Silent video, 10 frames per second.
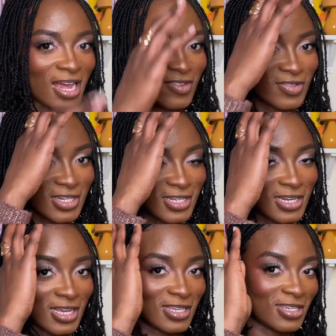I really
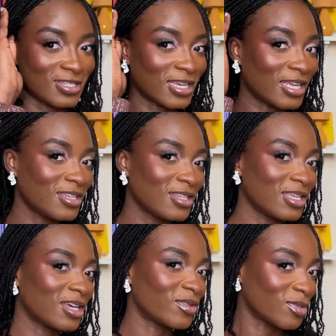like it. I didn't
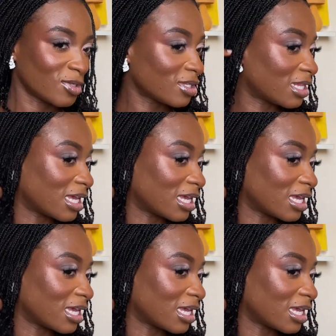think I was going to